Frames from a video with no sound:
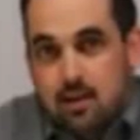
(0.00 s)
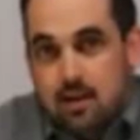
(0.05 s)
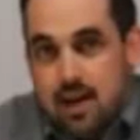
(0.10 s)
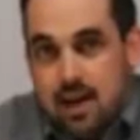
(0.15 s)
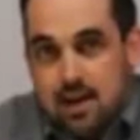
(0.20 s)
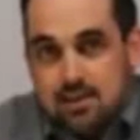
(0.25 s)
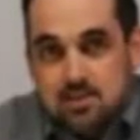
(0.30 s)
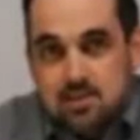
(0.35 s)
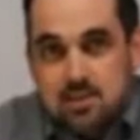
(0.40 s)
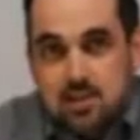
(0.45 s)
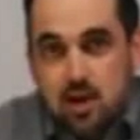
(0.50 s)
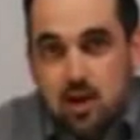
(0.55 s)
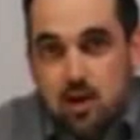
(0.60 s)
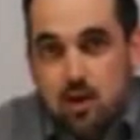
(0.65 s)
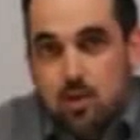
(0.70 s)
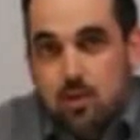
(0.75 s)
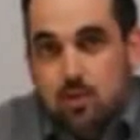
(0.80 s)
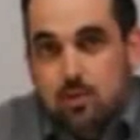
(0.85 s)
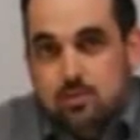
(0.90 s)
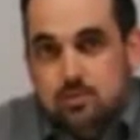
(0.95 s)

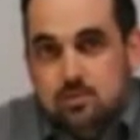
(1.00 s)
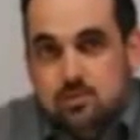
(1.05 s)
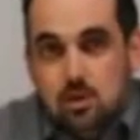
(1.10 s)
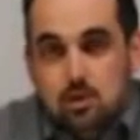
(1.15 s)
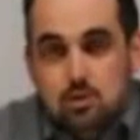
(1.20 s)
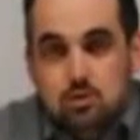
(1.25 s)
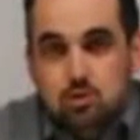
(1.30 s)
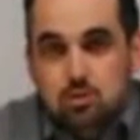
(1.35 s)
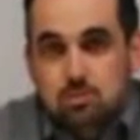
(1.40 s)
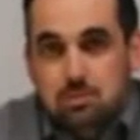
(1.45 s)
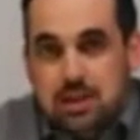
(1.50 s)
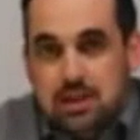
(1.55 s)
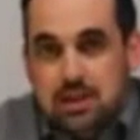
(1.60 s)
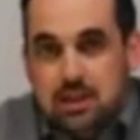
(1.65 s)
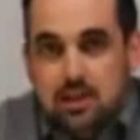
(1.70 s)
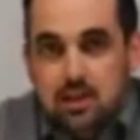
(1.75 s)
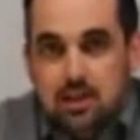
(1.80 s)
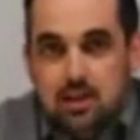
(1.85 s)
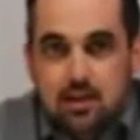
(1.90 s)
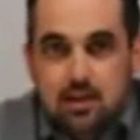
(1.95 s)
SEO, social
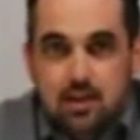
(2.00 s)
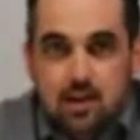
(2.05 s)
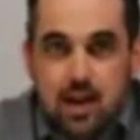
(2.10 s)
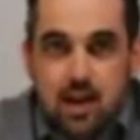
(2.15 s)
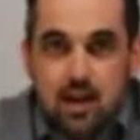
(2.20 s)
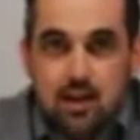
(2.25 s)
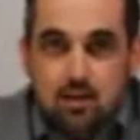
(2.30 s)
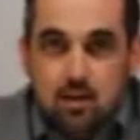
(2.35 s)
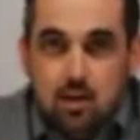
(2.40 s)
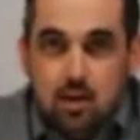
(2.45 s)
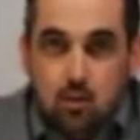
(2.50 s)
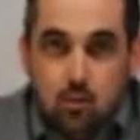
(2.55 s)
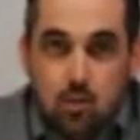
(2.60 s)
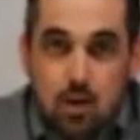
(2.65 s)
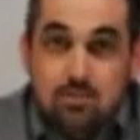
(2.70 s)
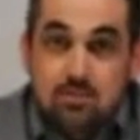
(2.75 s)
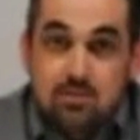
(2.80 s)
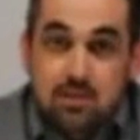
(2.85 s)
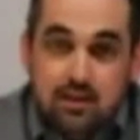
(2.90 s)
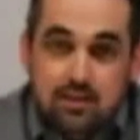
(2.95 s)
media, and
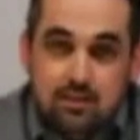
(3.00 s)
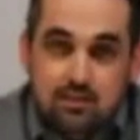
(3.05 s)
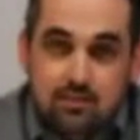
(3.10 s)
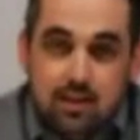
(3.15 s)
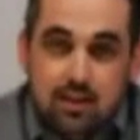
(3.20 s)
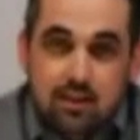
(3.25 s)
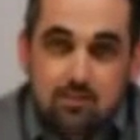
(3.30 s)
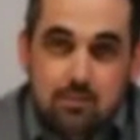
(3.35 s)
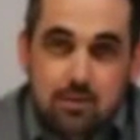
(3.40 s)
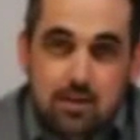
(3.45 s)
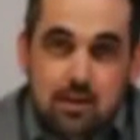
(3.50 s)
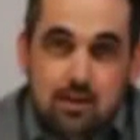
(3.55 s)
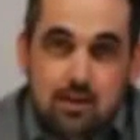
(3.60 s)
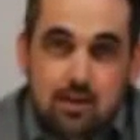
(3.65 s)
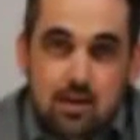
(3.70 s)
website development.